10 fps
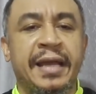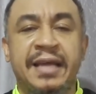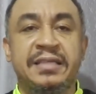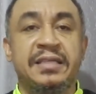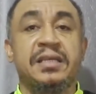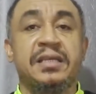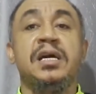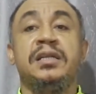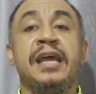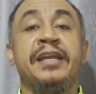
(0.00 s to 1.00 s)
classes,
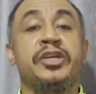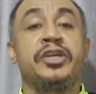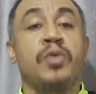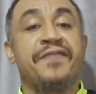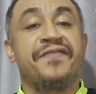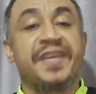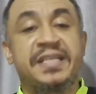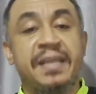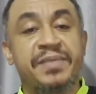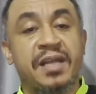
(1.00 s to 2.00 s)
then they should go and fix
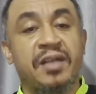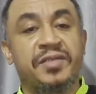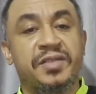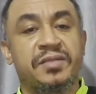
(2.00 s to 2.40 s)
themselves.